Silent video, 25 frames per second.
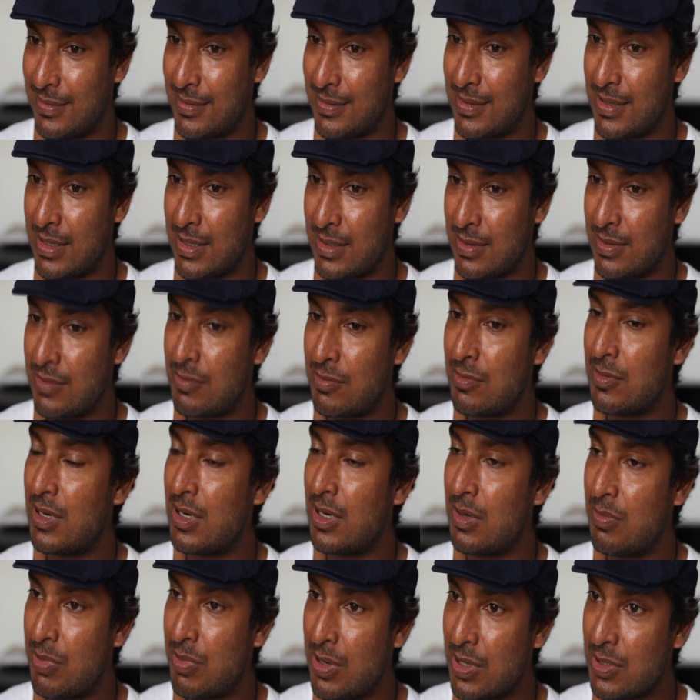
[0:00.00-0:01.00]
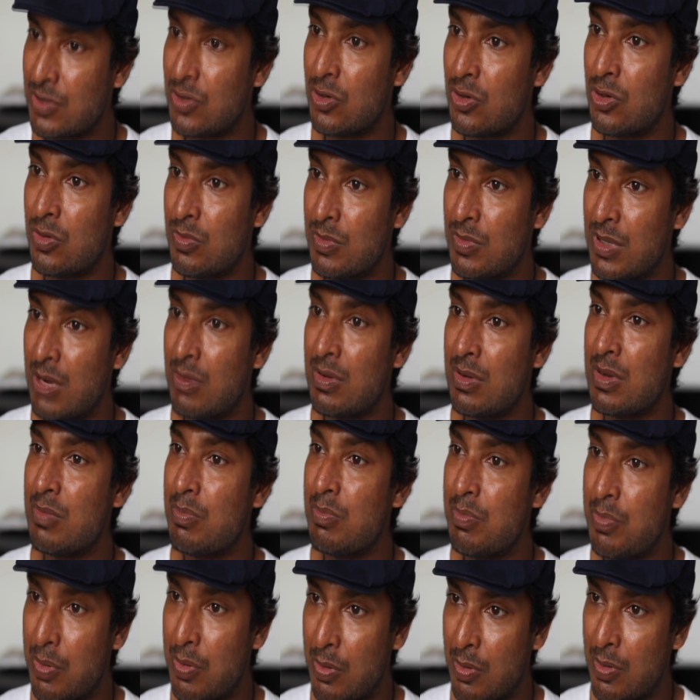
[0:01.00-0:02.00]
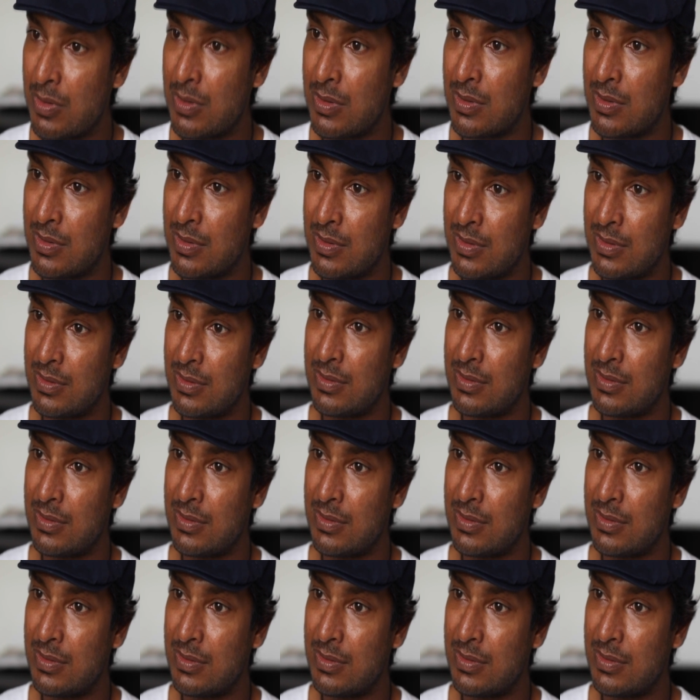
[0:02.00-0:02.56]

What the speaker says: it really brings home how important